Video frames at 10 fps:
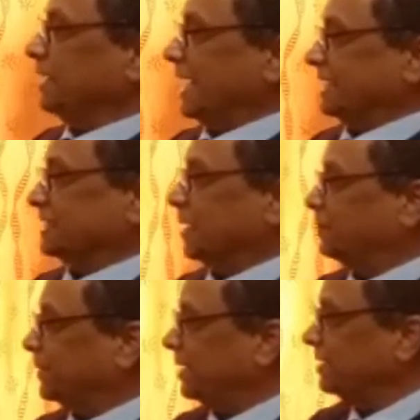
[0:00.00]

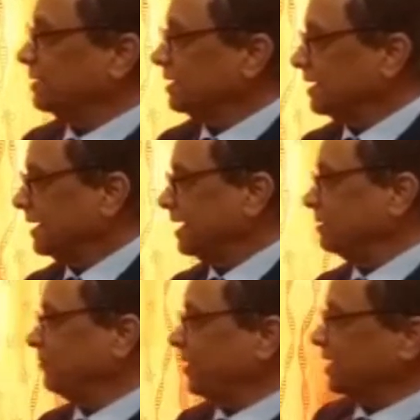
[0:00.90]
accepted
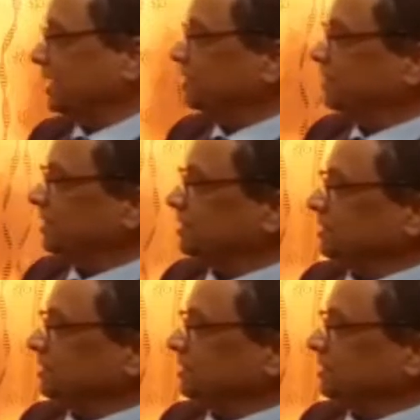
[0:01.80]
name for element